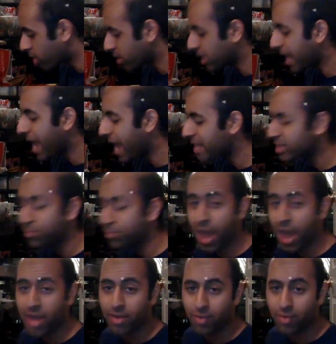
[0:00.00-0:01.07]
the last
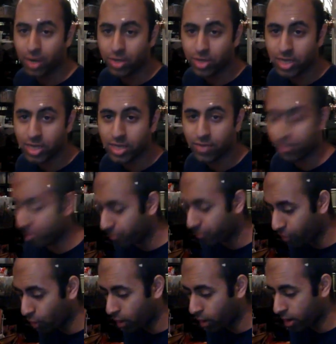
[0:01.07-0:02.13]
pack of Ranger keys from
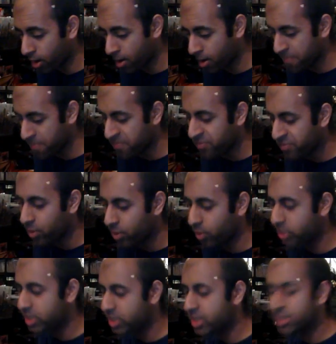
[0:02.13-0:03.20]
before,
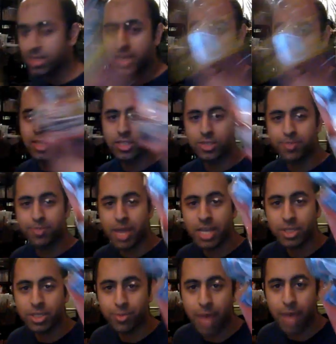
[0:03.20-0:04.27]
which is the In
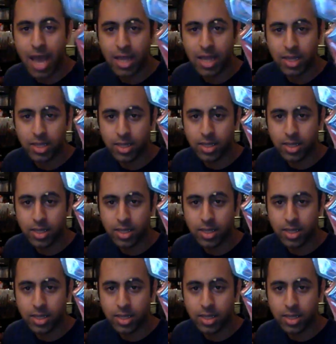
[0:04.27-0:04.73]
Space pack,